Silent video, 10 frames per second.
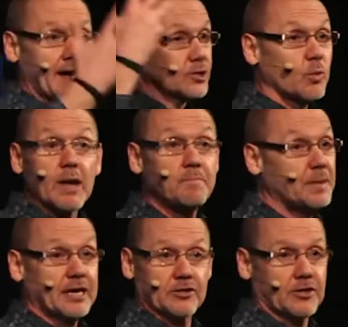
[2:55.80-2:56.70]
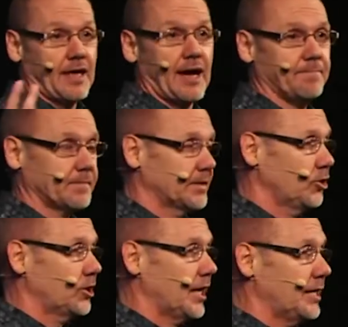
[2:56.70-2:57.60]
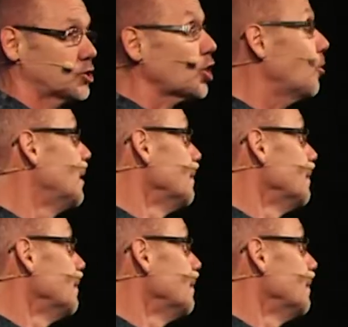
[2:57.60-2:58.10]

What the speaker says: that. It's way bigger than that. Okay, and so